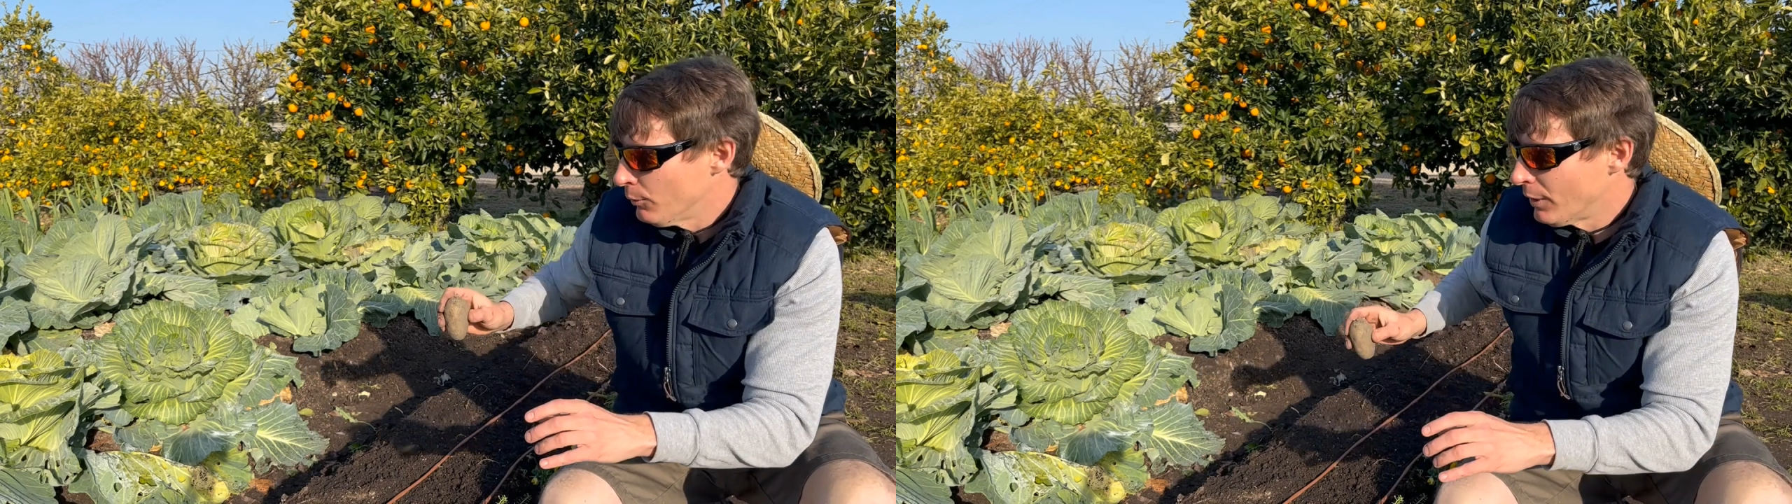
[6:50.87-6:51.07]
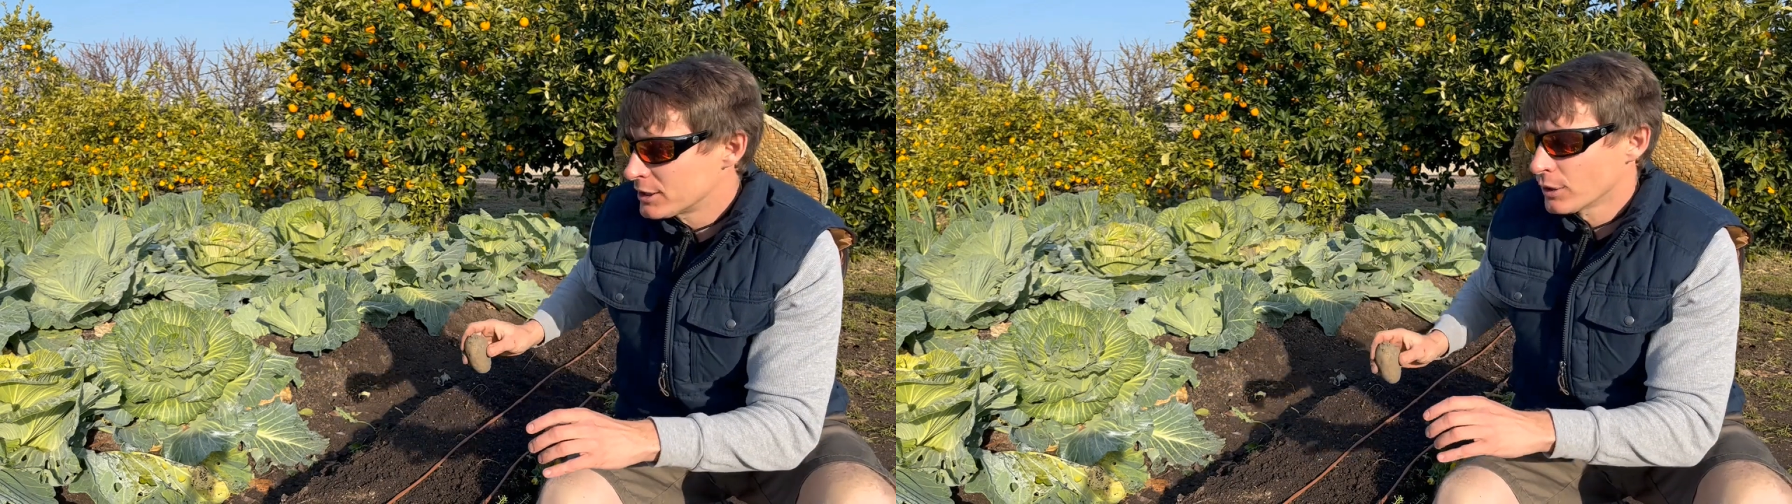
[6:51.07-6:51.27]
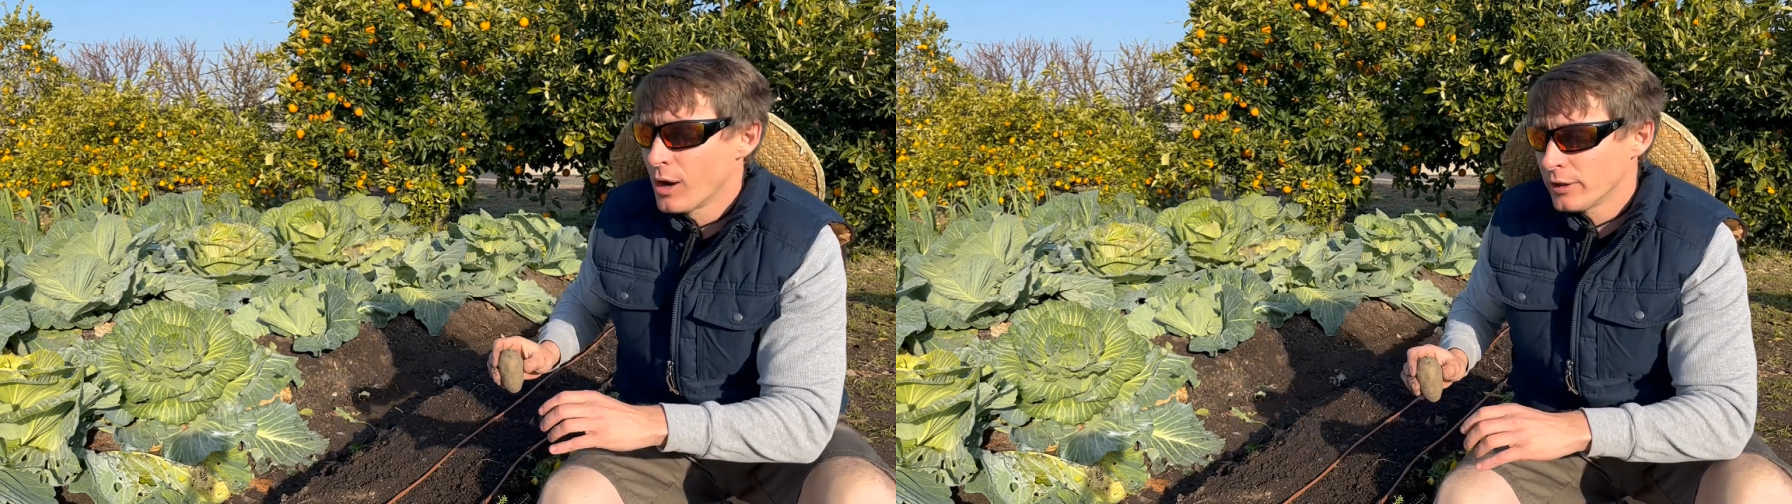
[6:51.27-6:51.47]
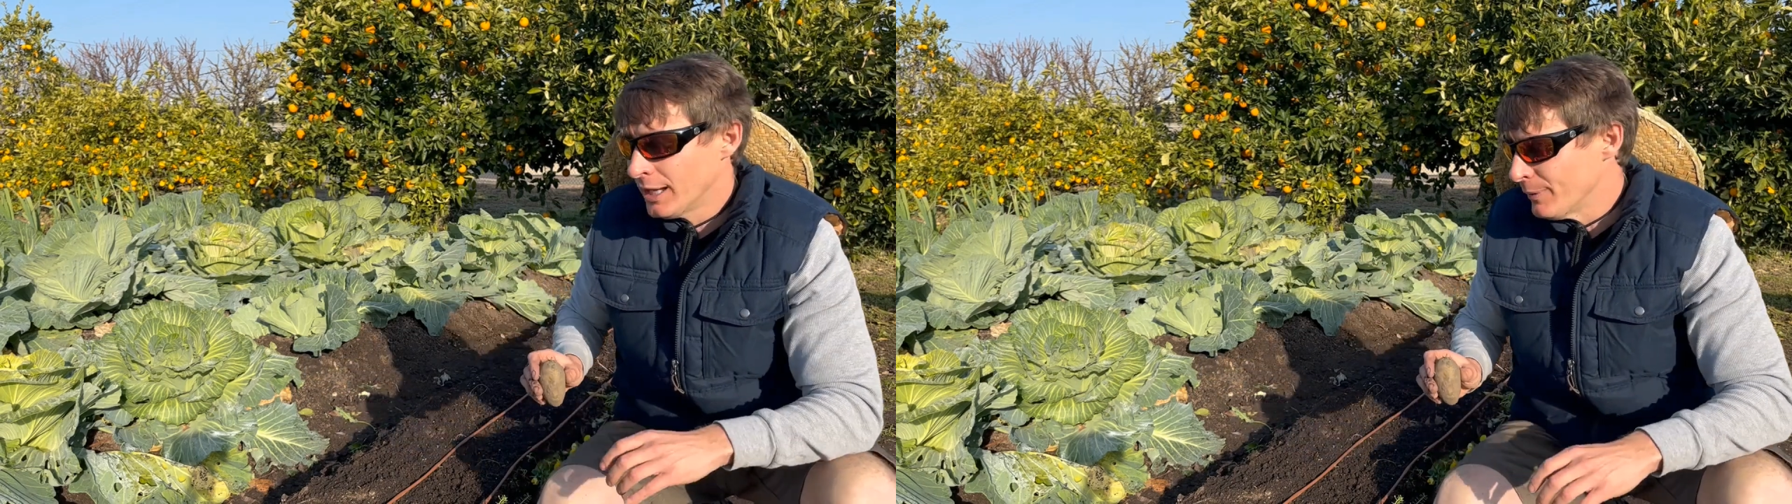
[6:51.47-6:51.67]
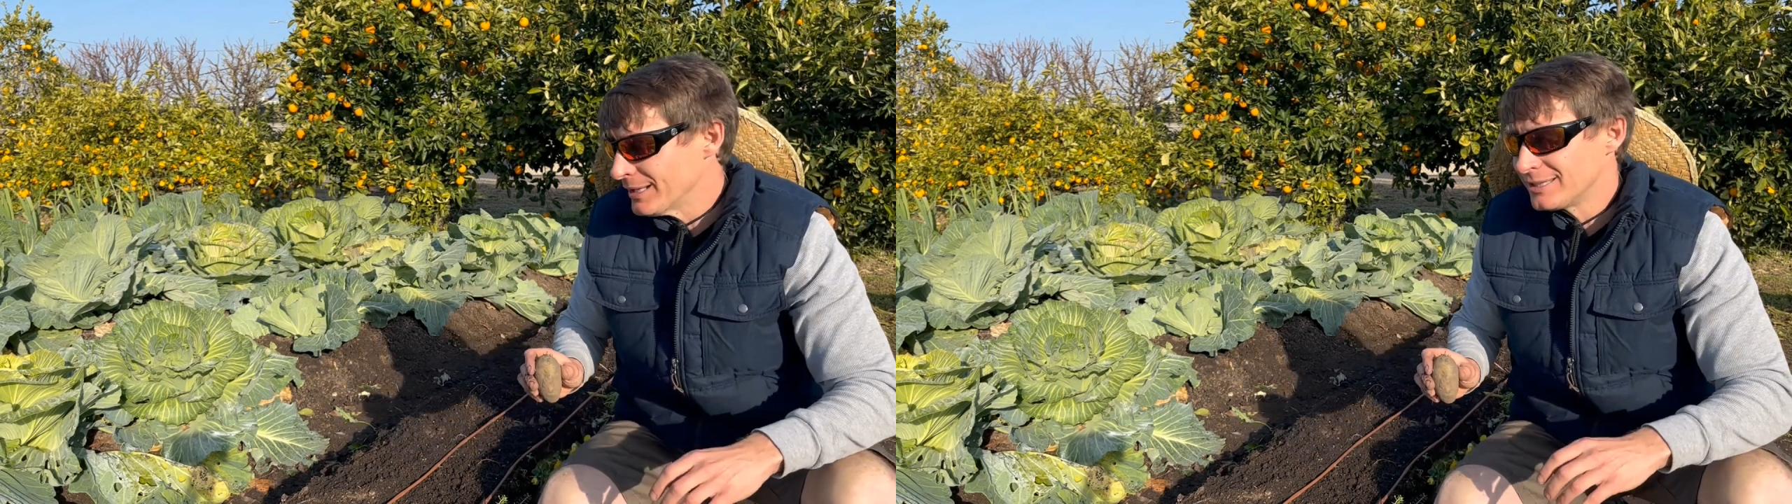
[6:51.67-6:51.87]
Once they're all
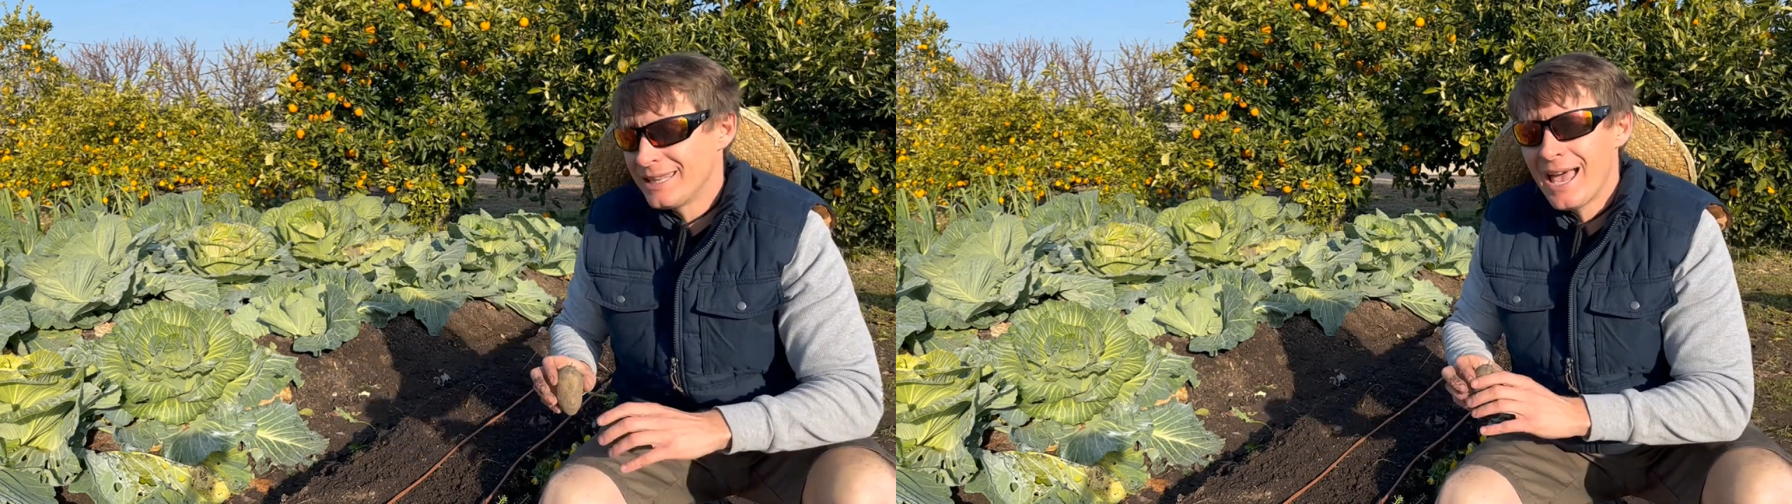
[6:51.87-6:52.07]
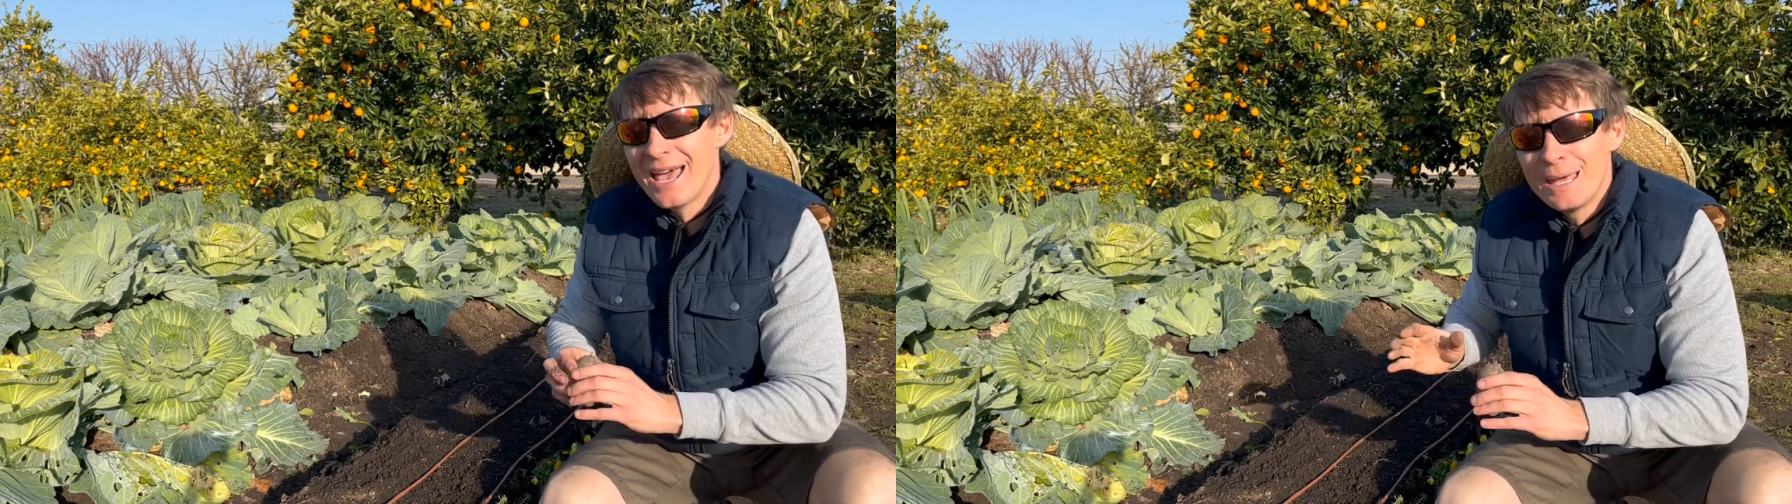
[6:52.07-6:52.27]
in, we can see that,